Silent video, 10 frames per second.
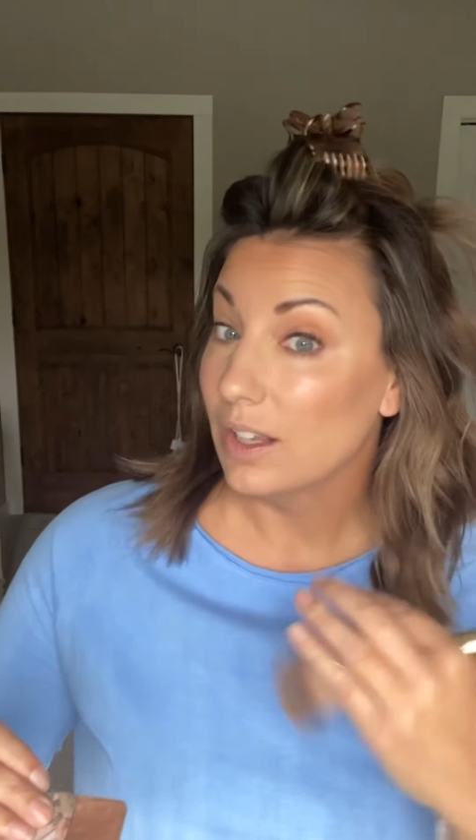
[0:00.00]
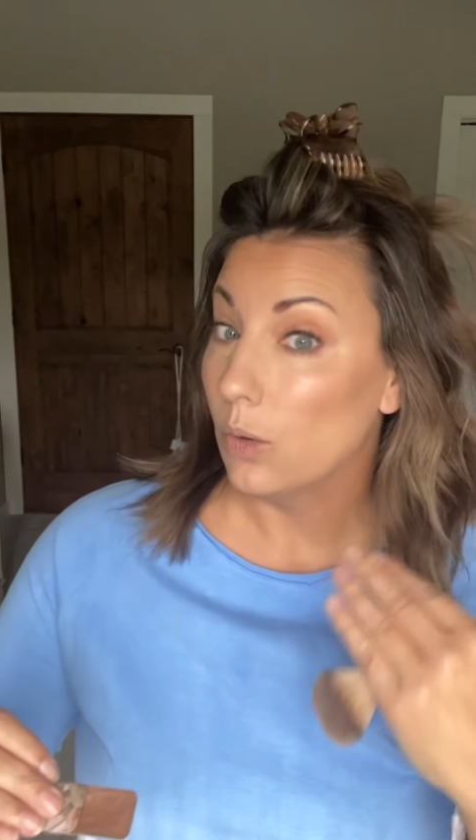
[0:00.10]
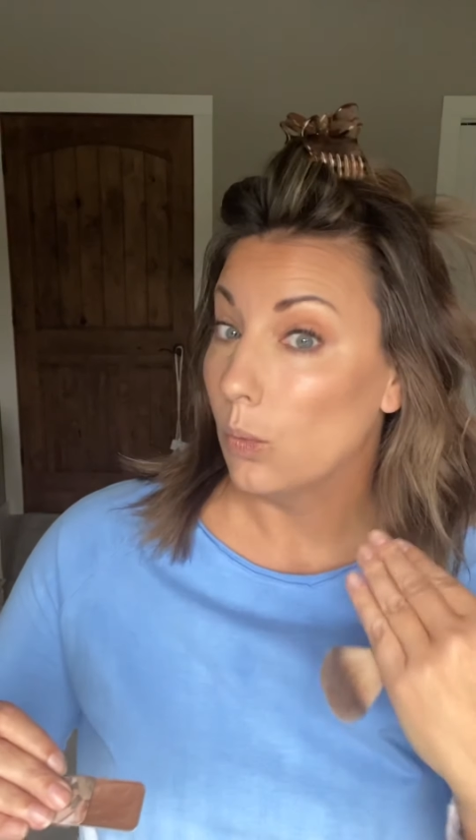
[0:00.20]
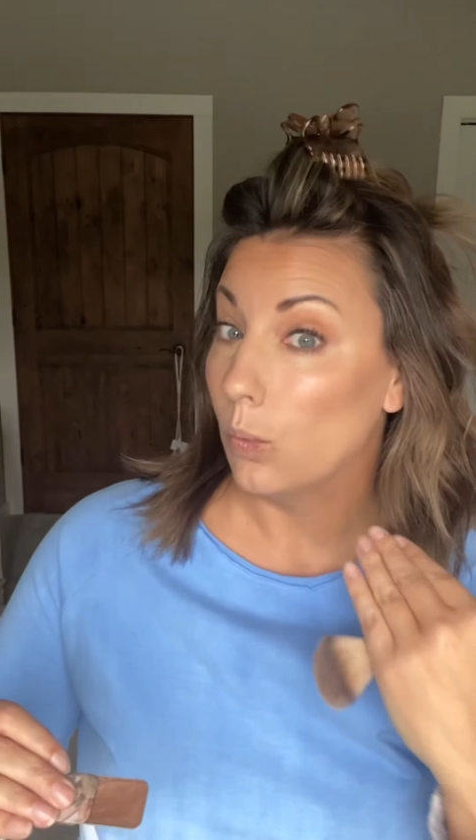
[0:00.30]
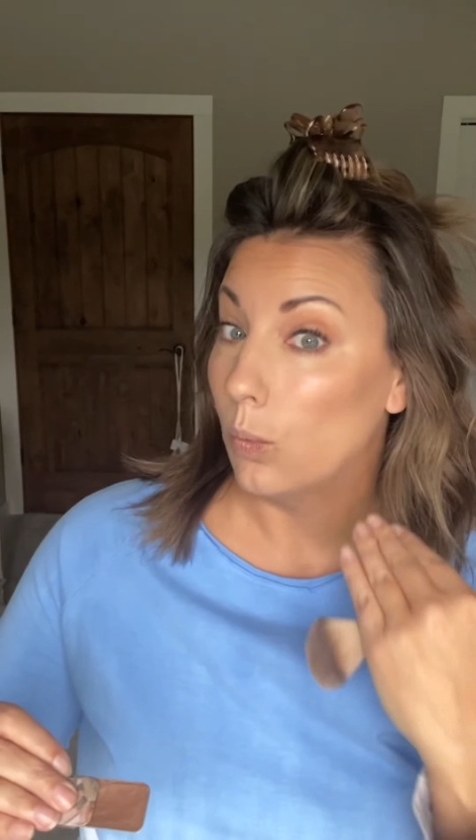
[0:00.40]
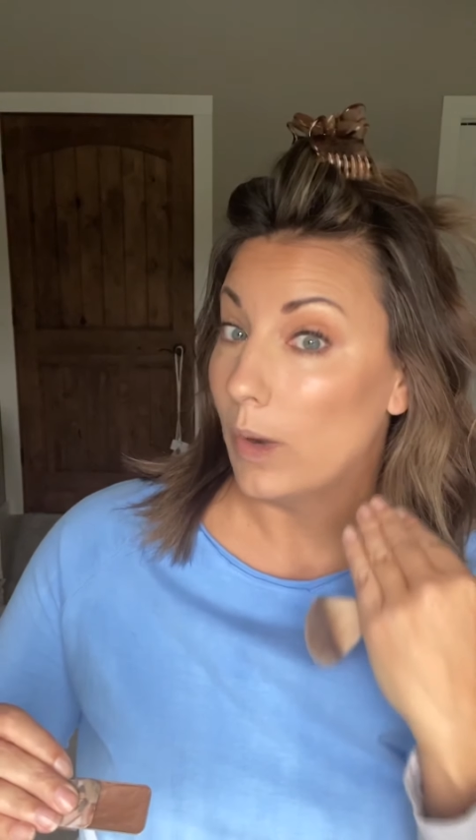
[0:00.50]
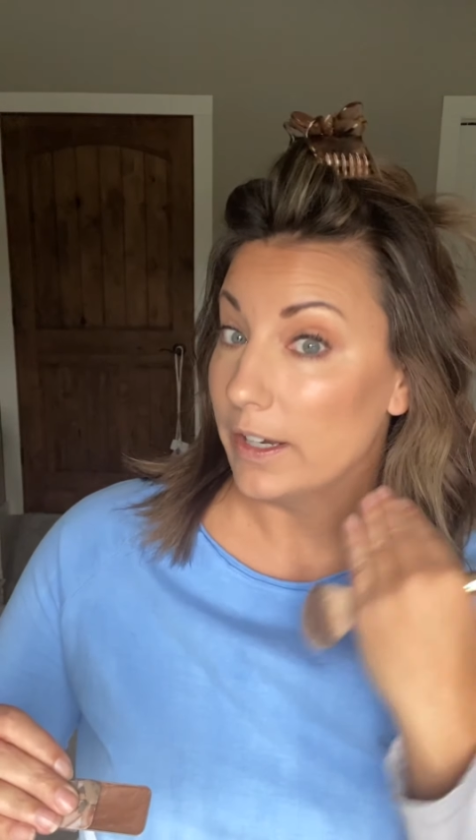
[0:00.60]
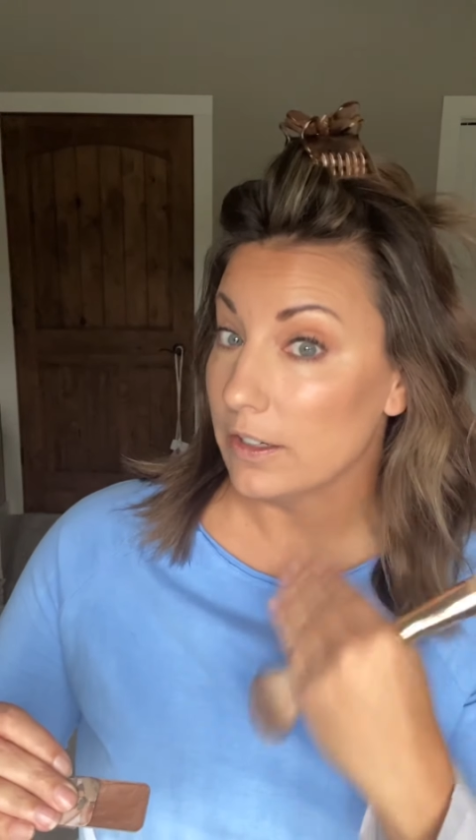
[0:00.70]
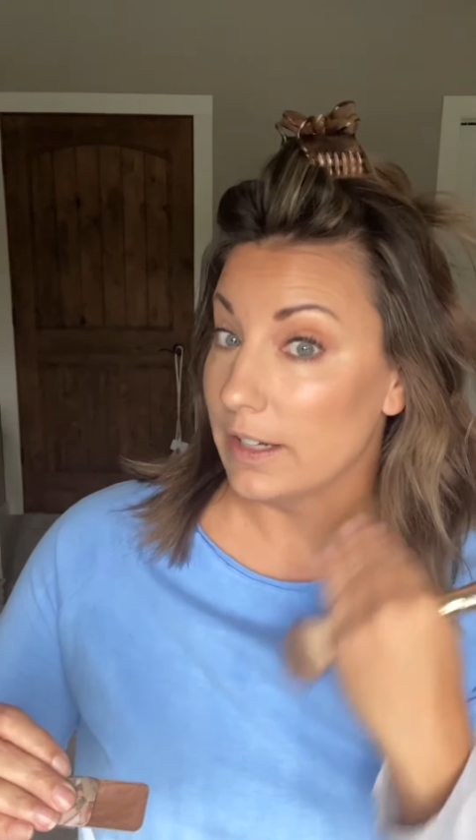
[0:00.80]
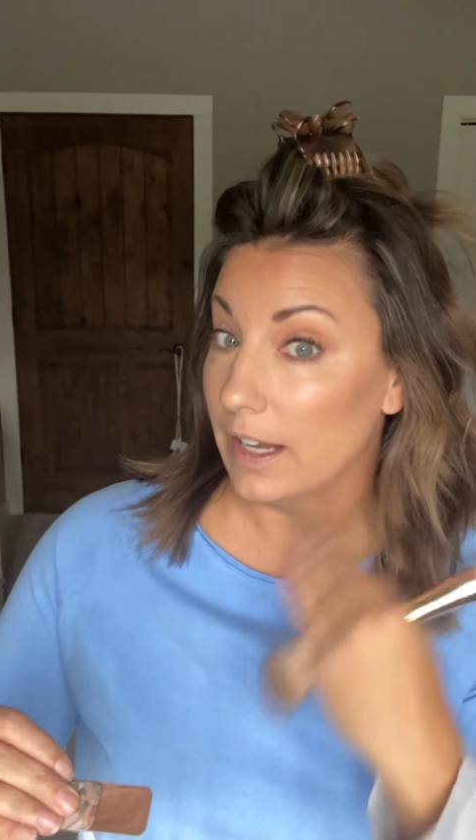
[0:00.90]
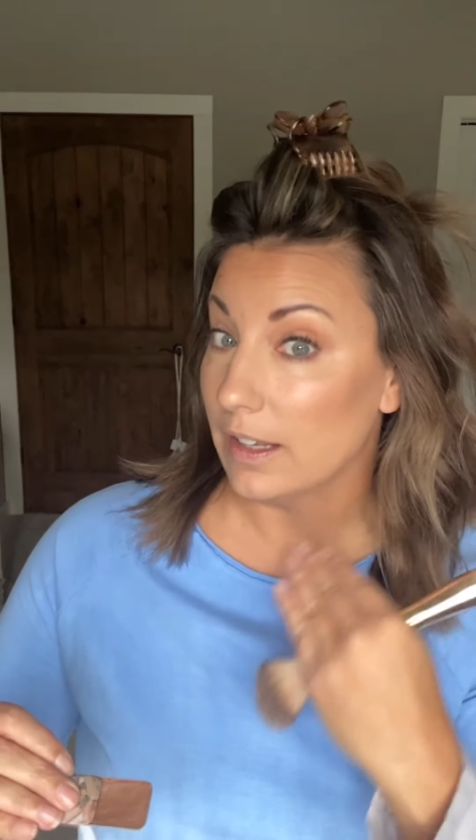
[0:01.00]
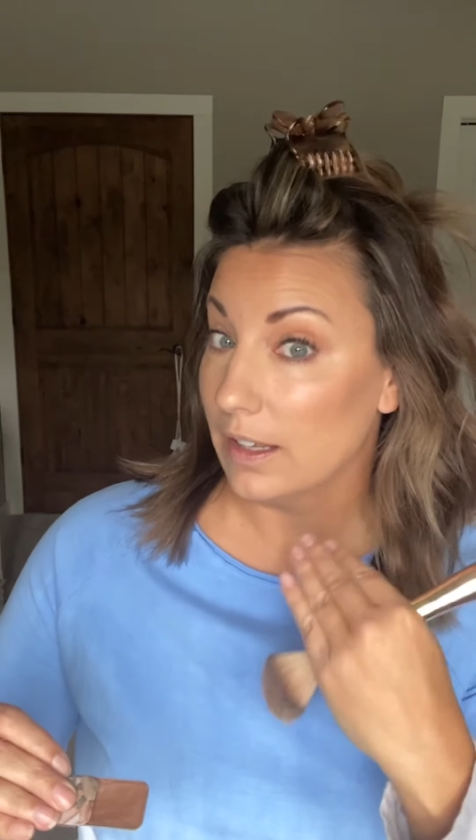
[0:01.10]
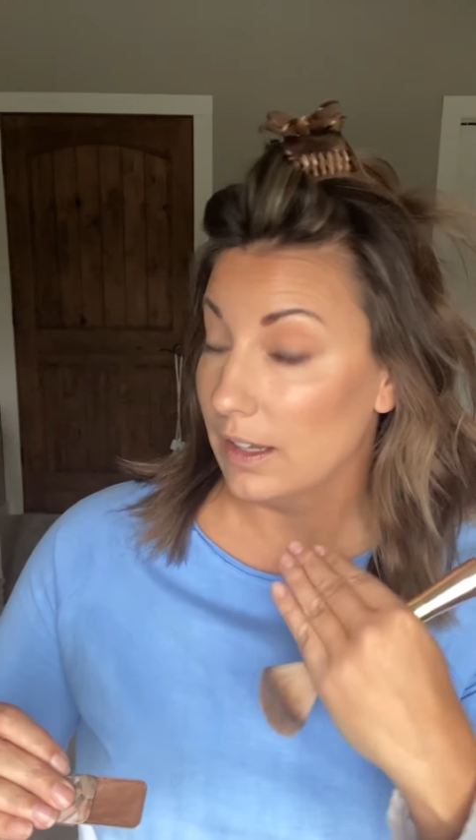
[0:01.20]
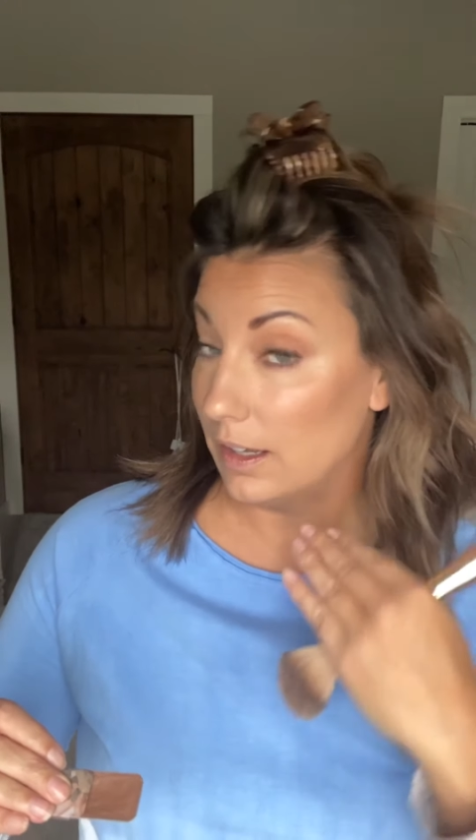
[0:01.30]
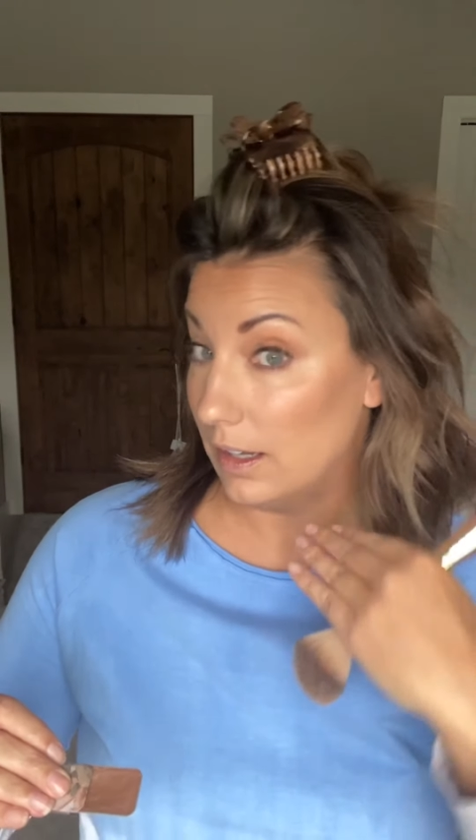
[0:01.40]
whiter neck
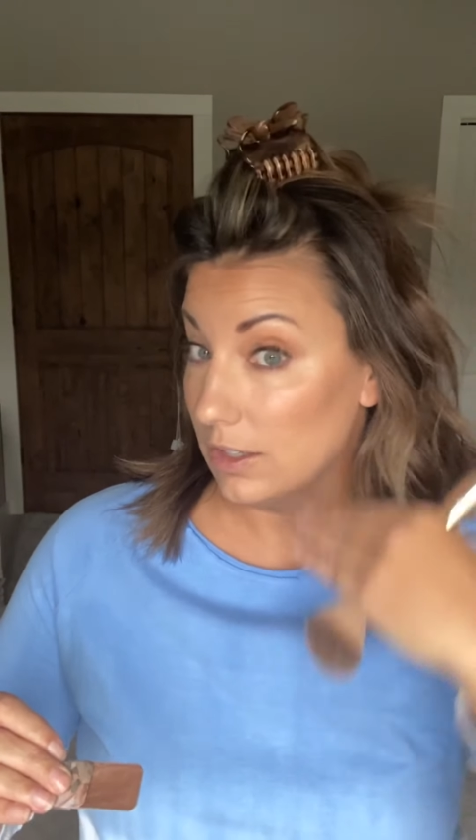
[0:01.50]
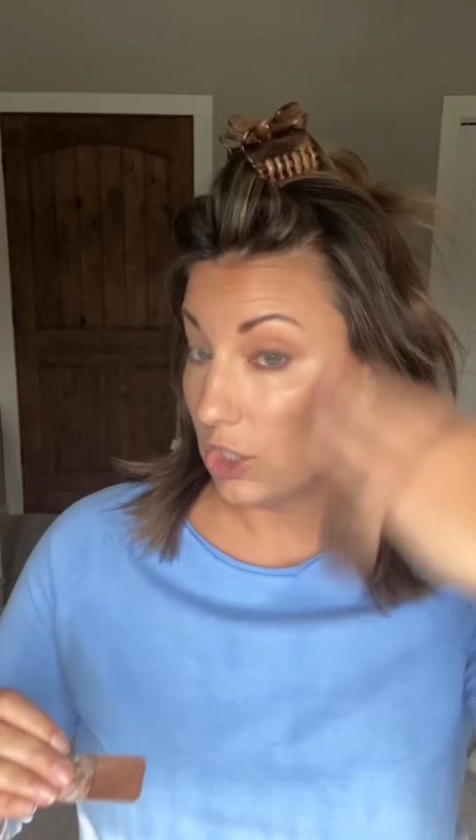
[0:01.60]
and